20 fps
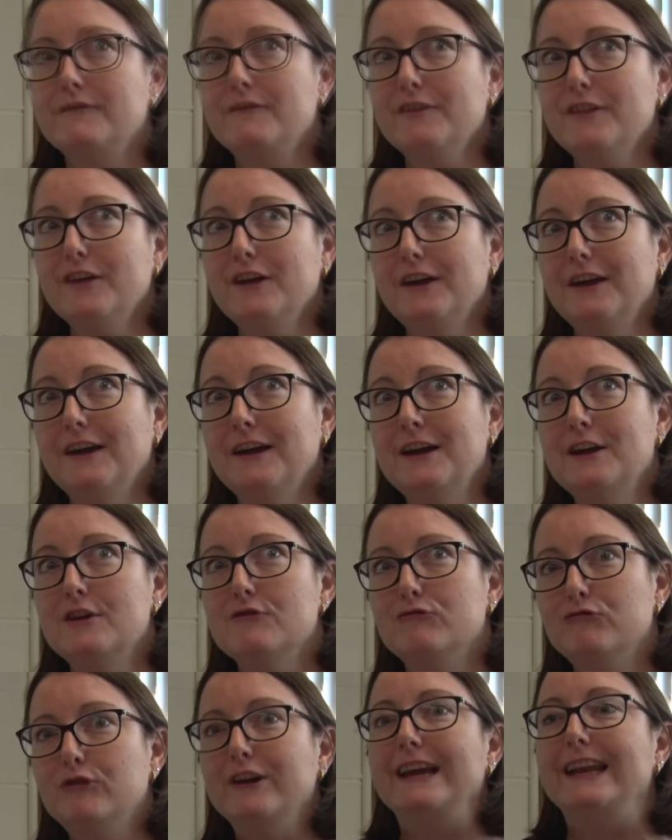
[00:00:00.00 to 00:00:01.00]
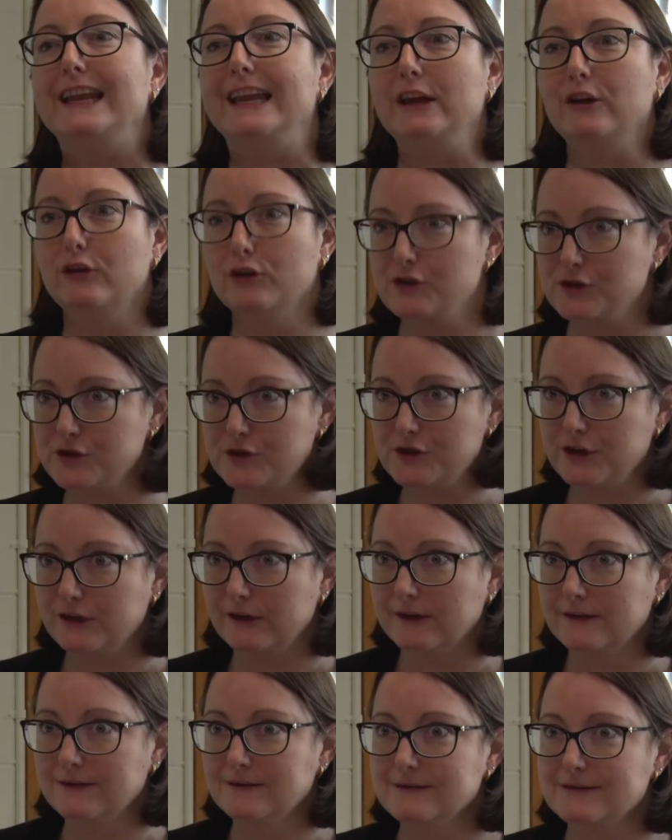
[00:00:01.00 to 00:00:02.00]
For the really good
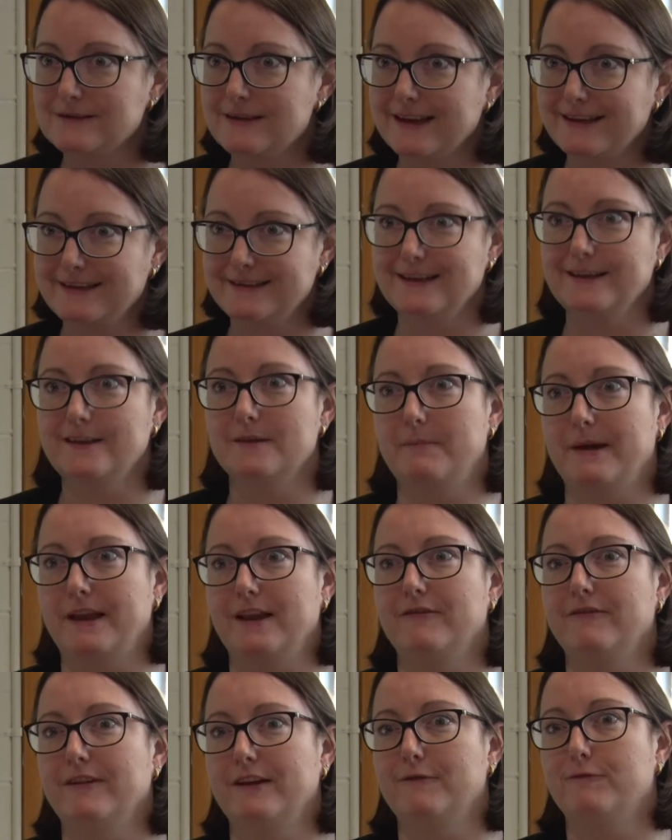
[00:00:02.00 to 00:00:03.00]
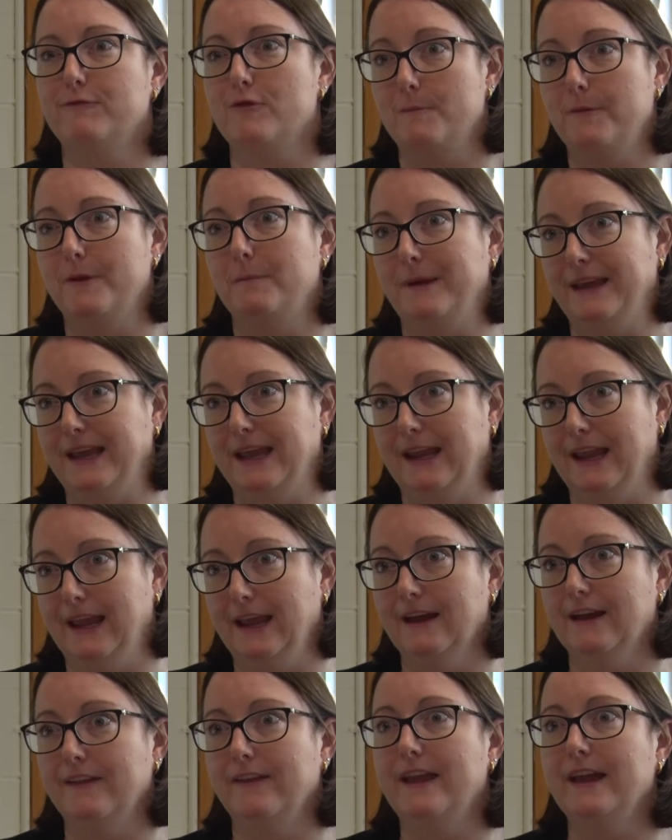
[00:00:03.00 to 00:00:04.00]
students, they see the benefit from the
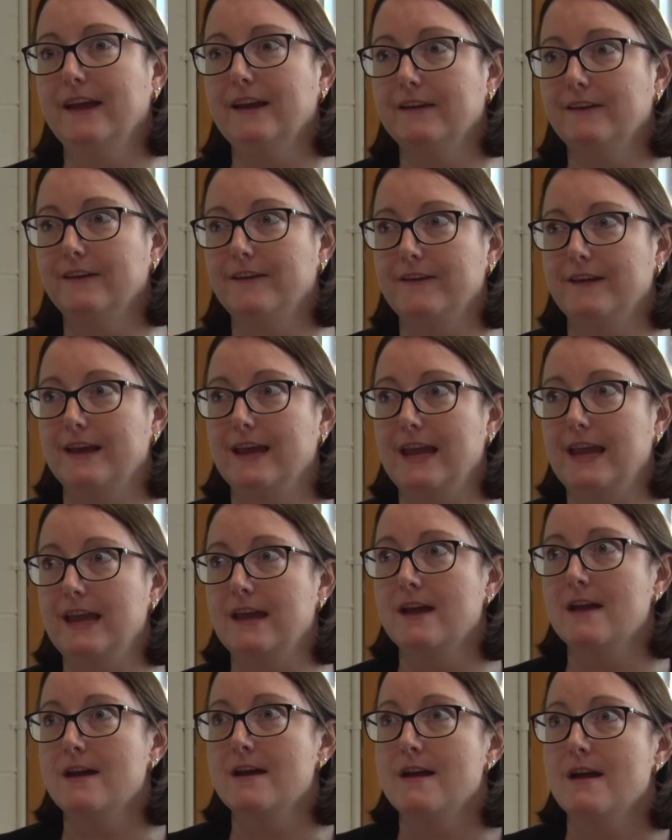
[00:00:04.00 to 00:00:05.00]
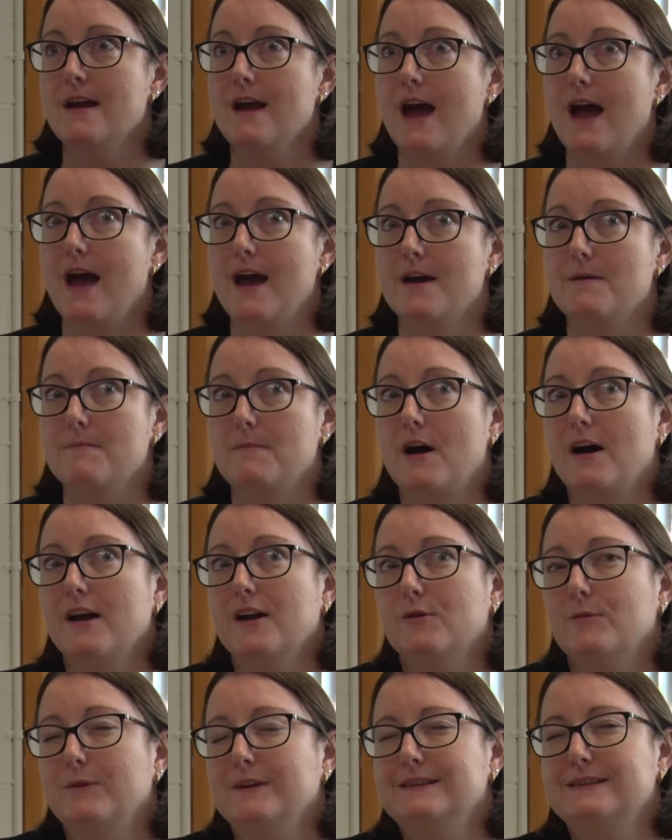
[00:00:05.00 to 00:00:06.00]
beginning, and they can see,
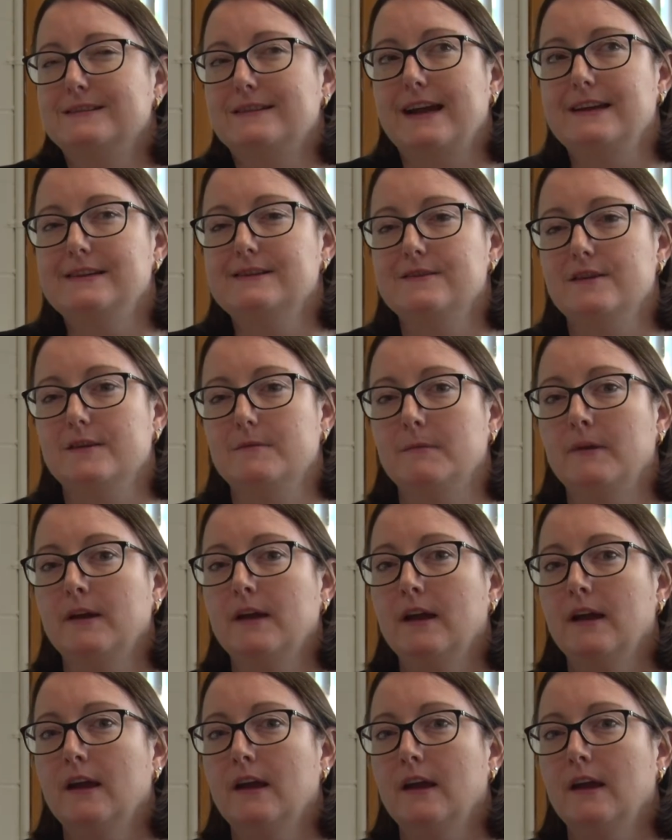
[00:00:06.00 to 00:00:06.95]
I always say to them,